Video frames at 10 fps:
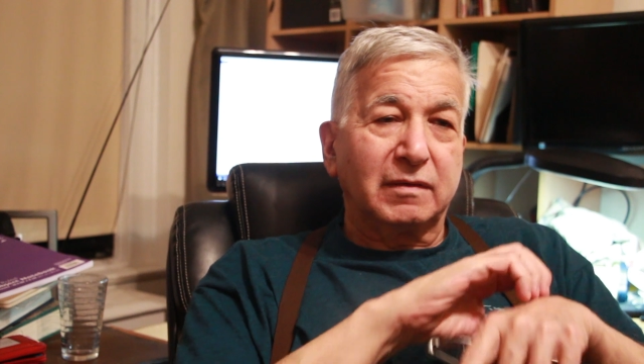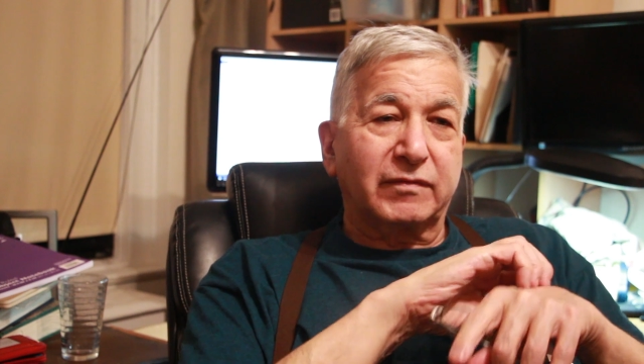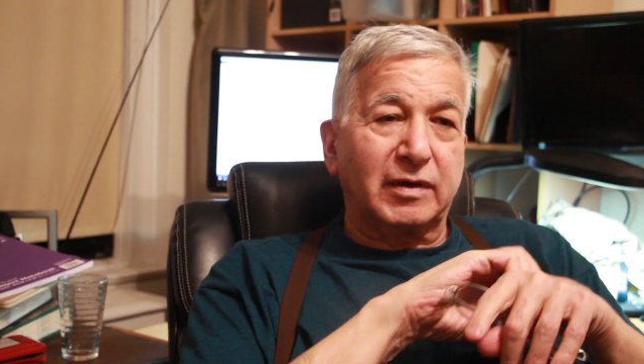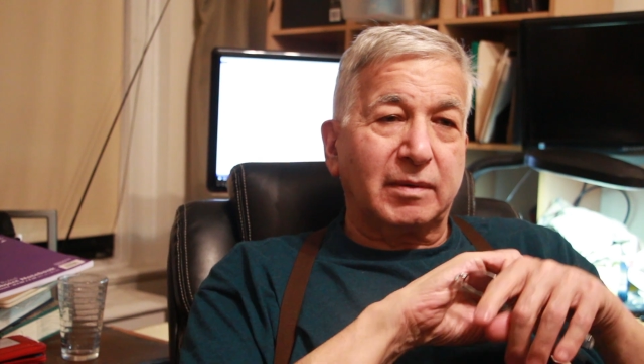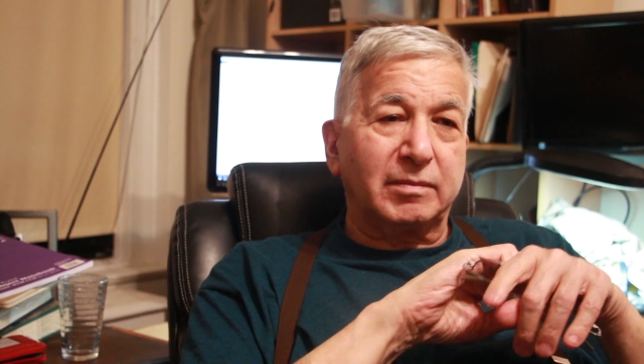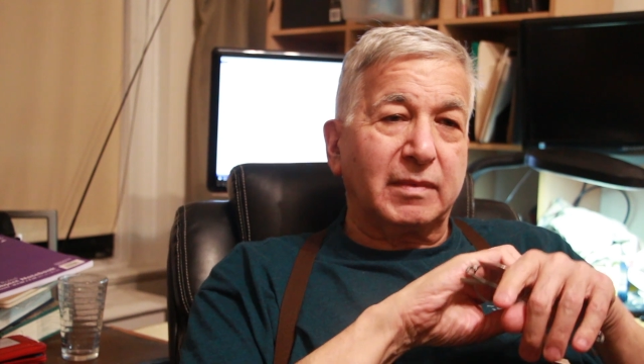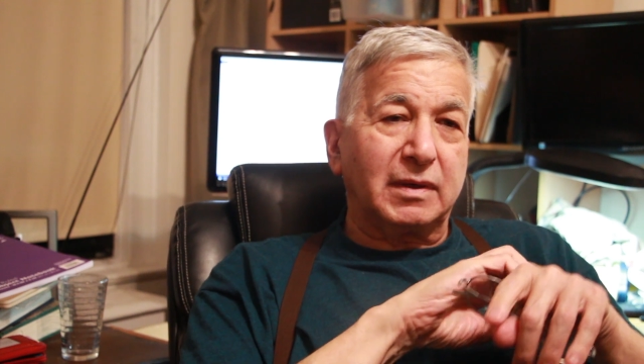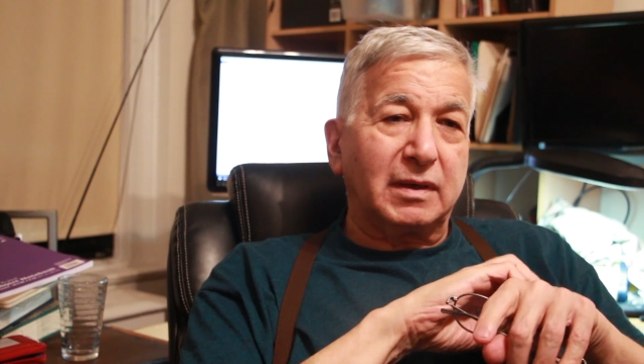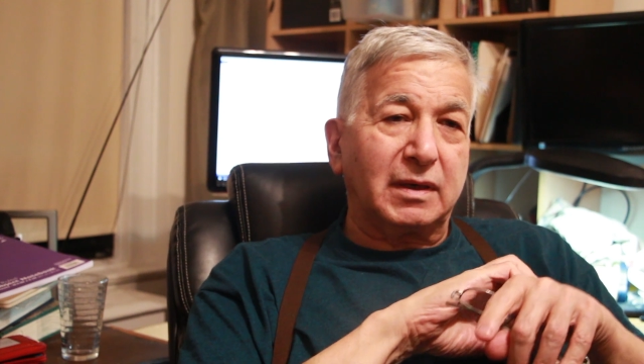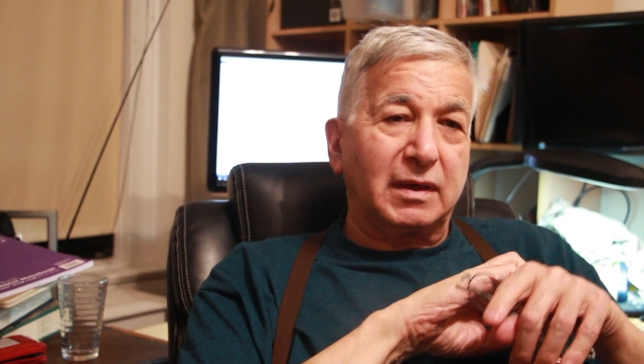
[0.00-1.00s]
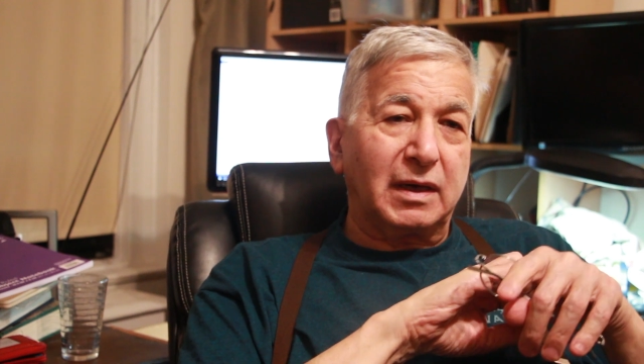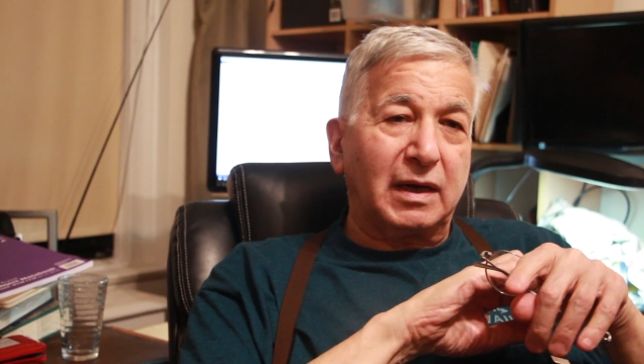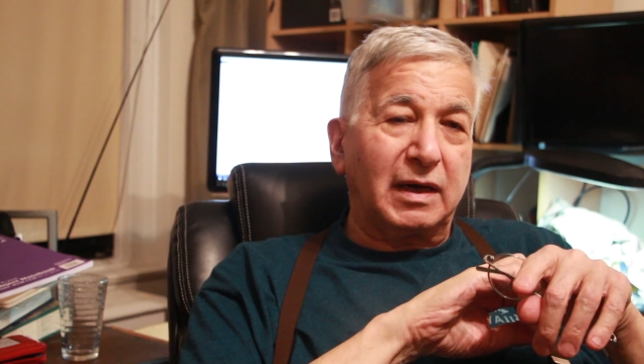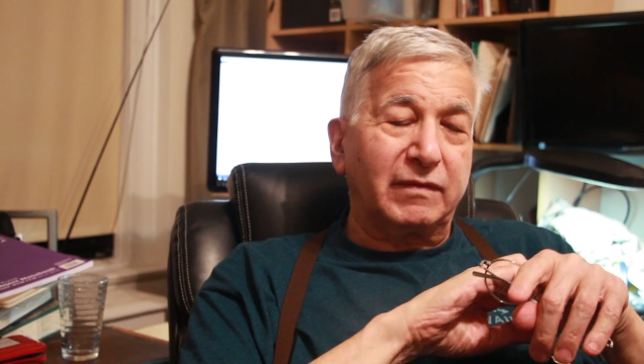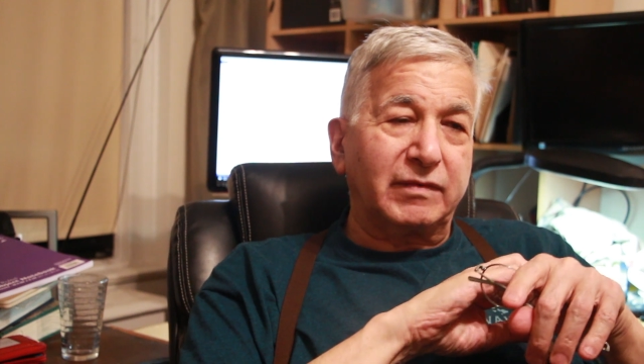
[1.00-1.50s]
from
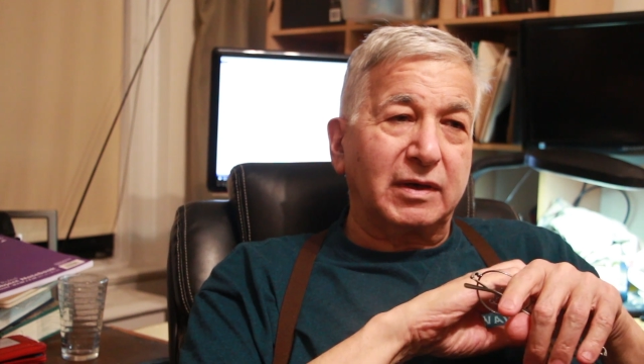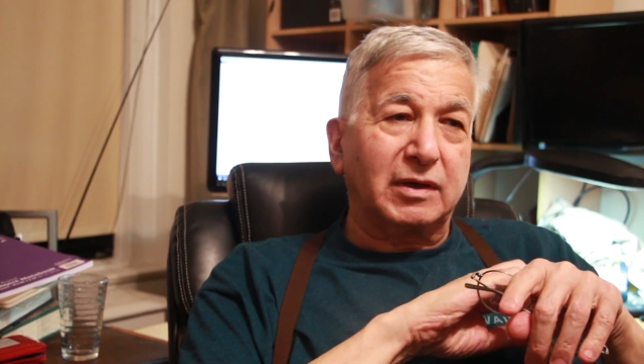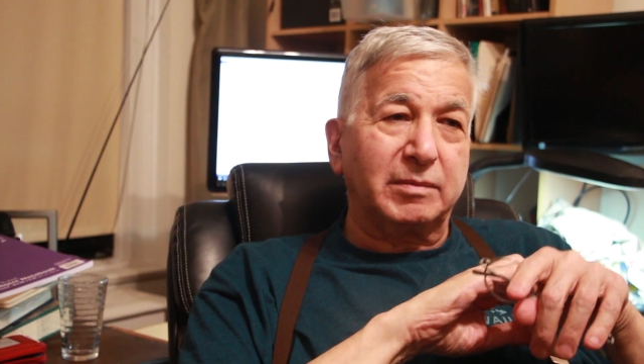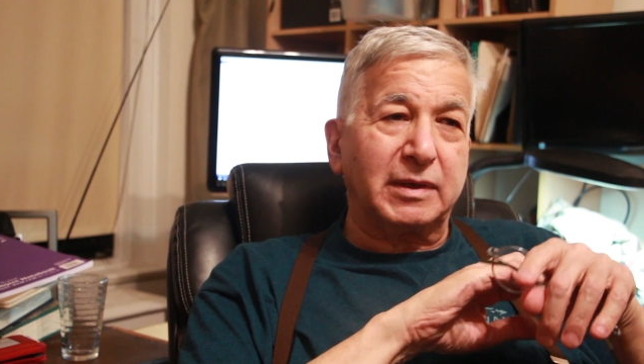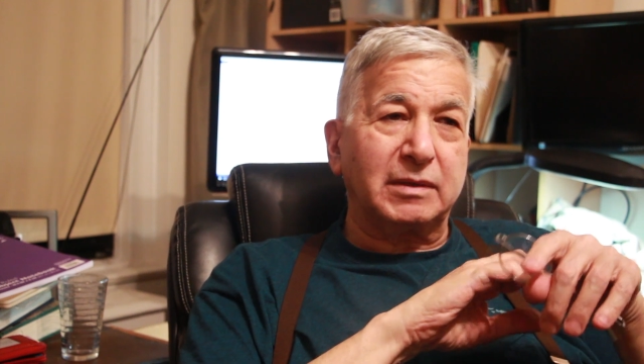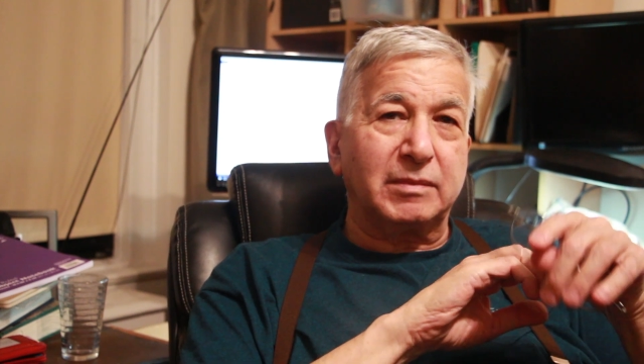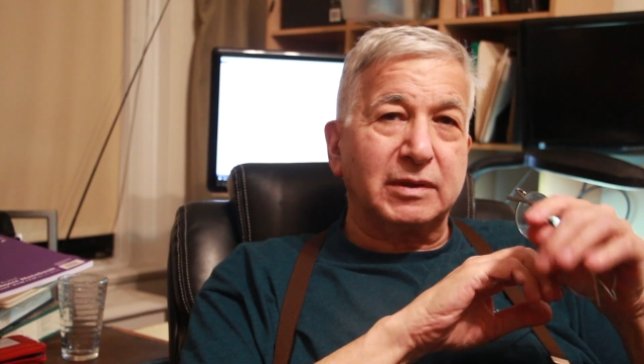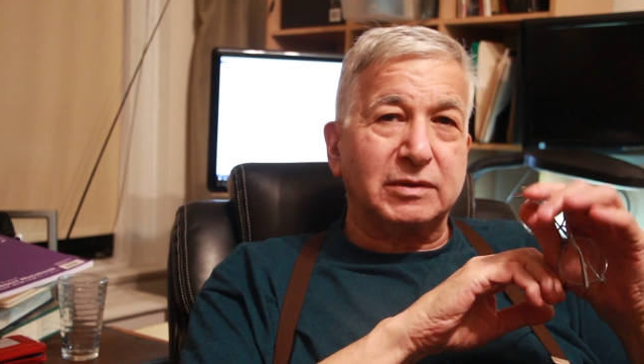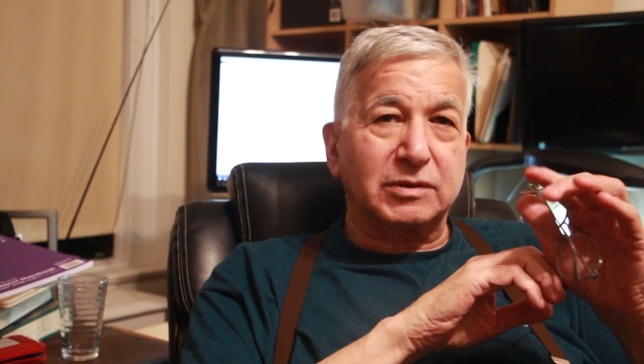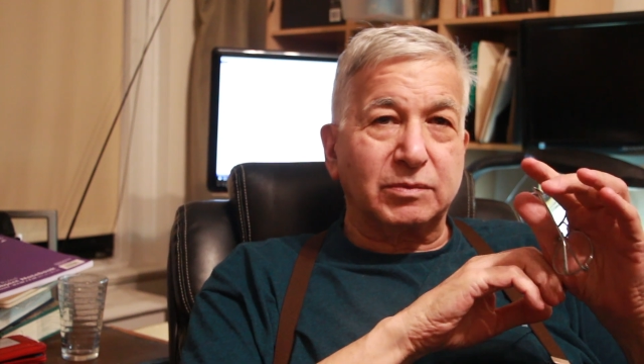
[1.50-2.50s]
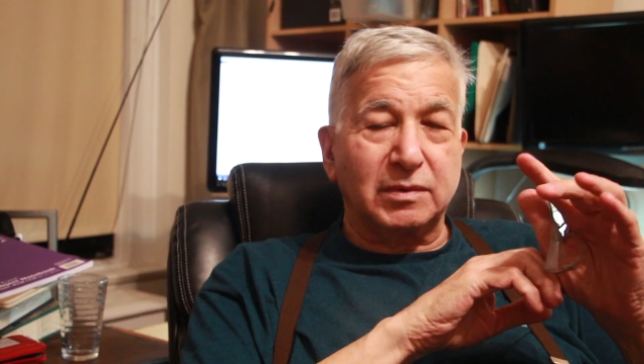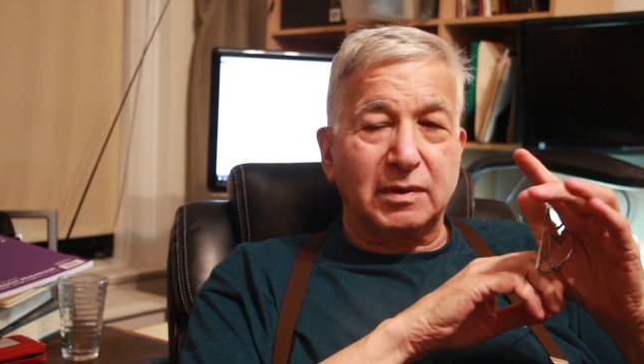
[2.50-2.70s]
having commitments